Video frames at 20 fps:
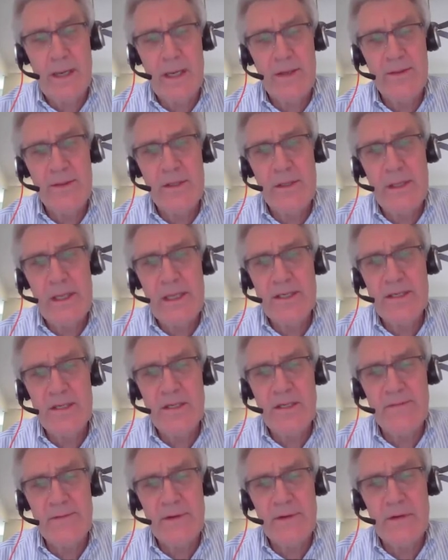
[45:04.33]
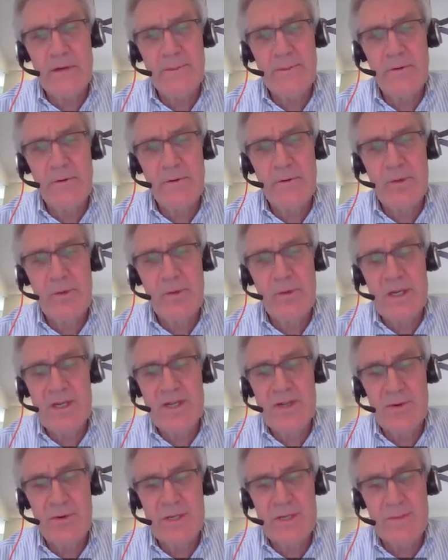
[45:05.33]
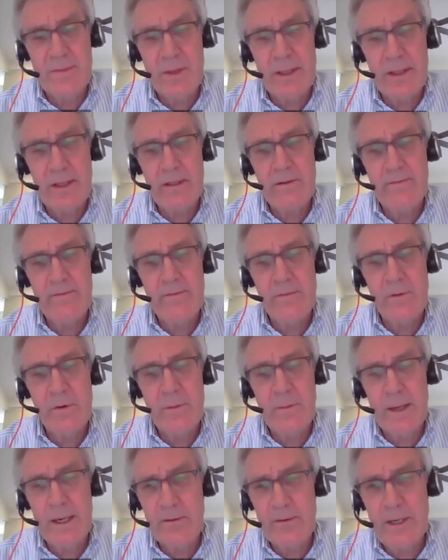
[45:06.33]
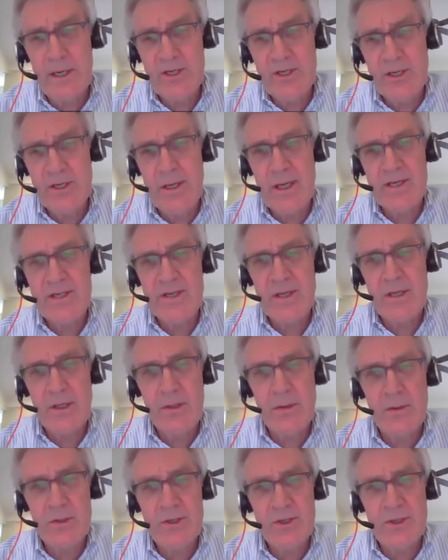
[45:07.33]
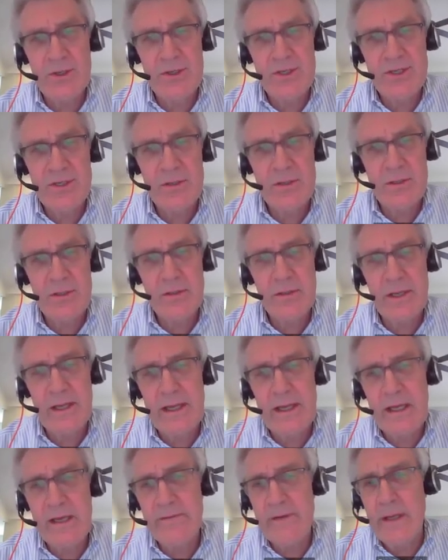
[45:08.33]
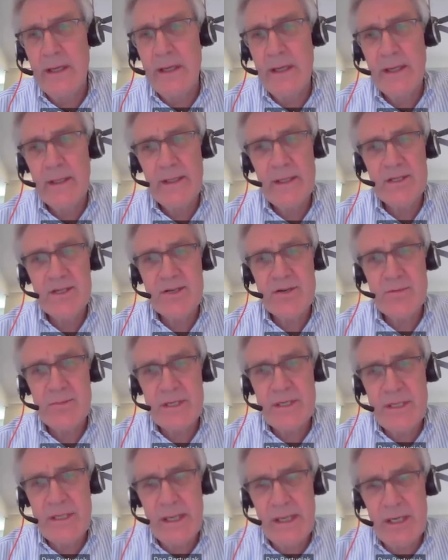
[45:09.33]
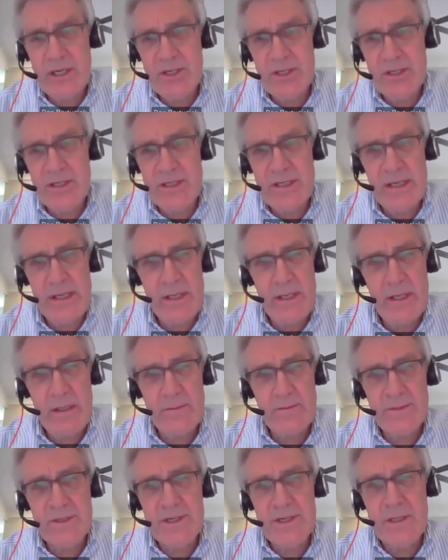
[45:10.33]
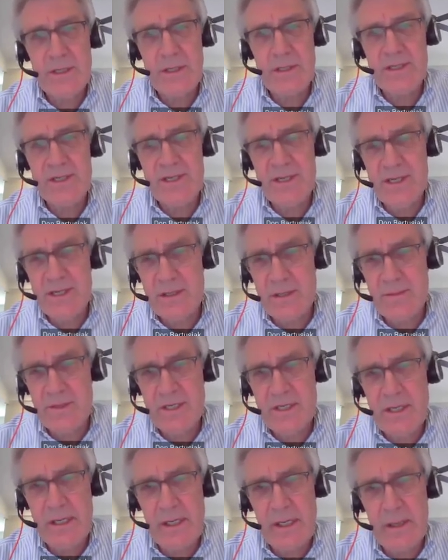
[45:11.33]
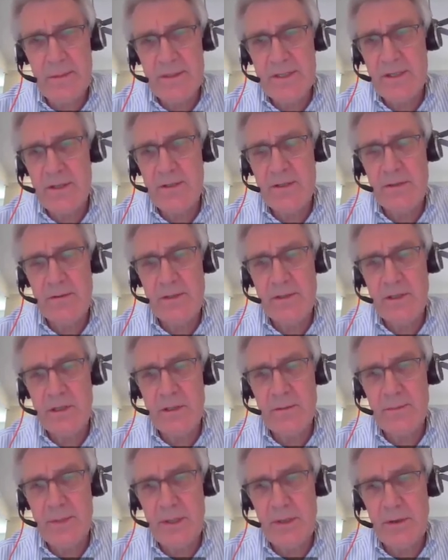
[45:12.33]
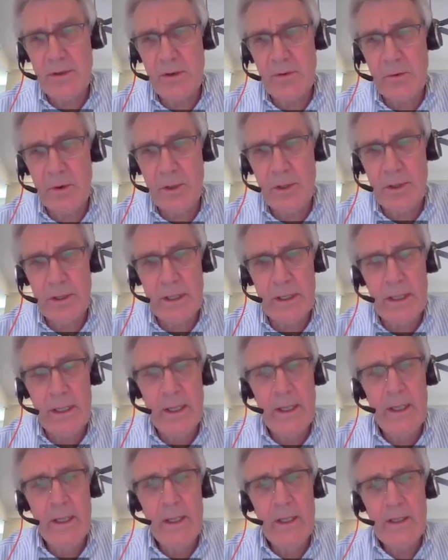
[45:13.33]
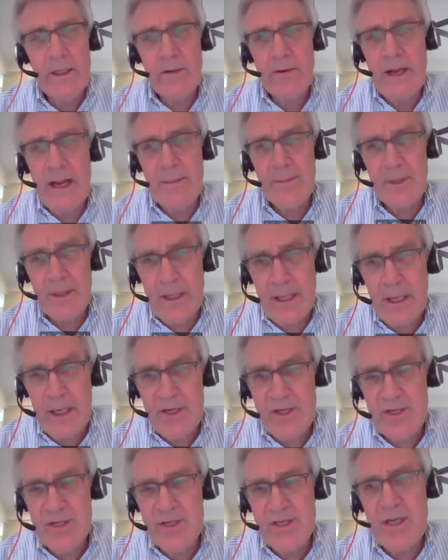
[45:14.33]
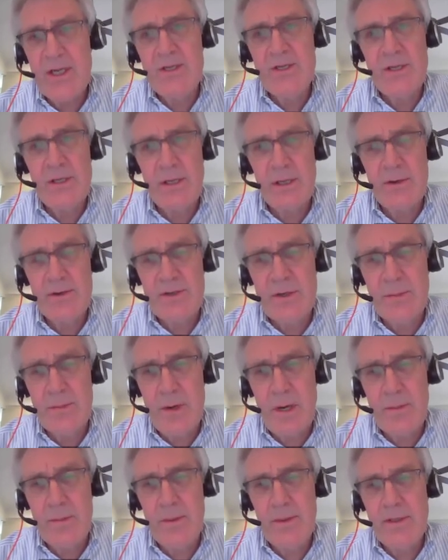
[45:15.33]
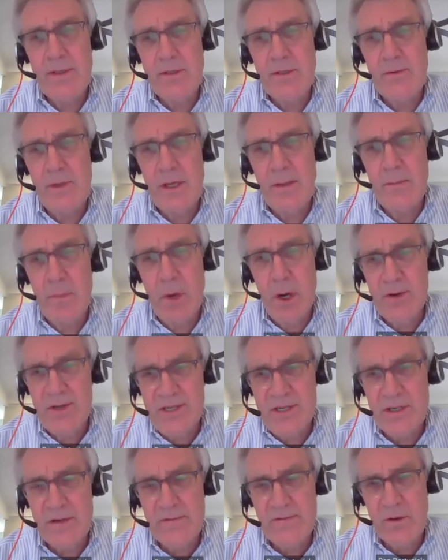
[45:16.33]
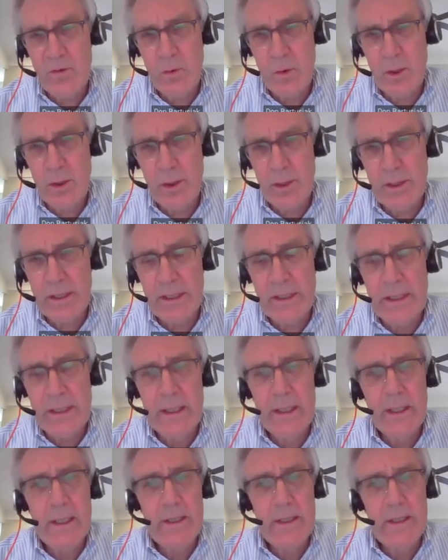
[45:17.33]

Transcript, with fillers: about the need to develop a resource plan for migration execution. So you're going to have instrumentation teams, uh, systems teams that are doing the computer work. Your applications engineers are probably doing most of the work